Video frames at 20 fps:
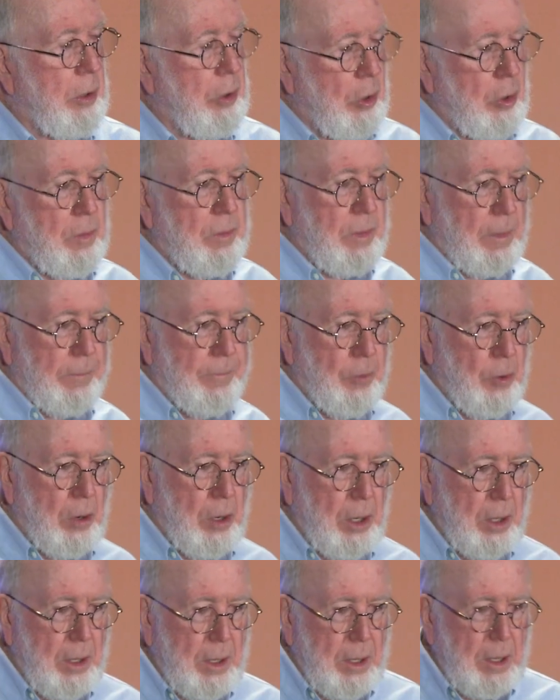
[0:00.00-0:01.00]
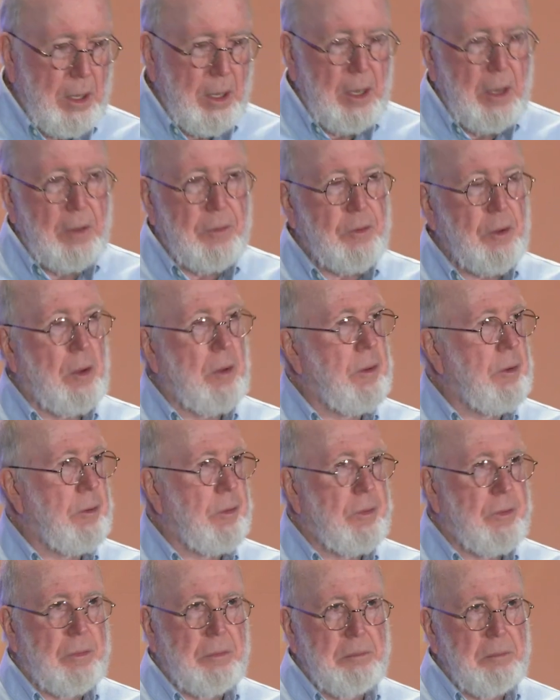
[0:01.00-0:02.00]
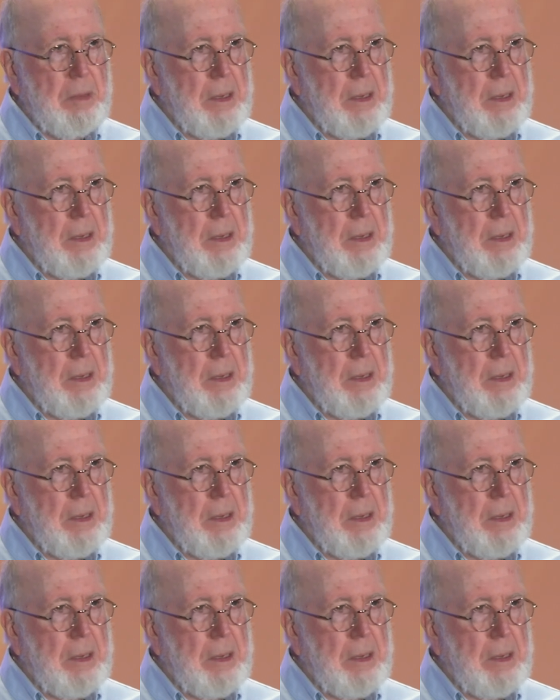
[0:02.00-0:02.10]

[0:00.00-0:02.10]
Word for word: you using for? So there's